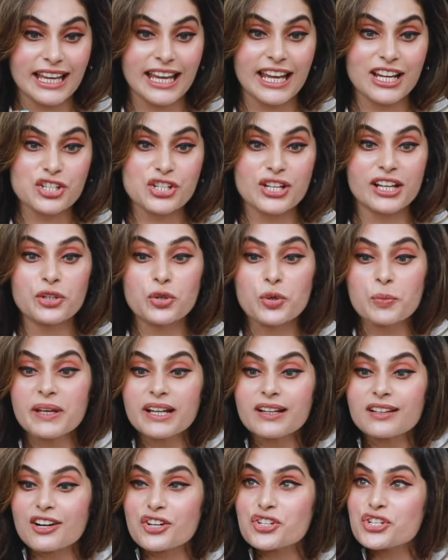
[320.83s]
the age la you'll
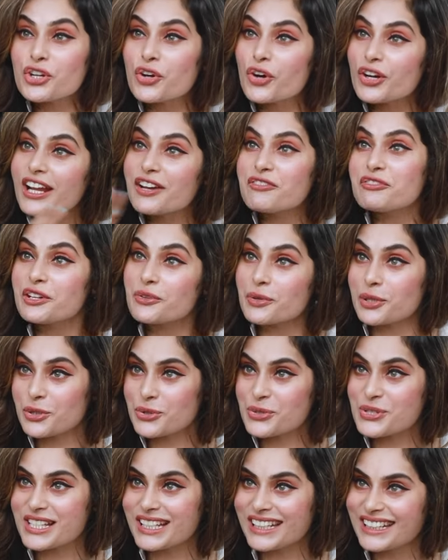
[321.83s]
be crushing on everyone
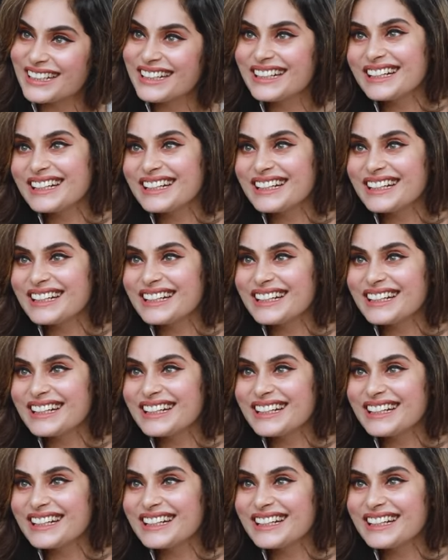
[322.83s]
you see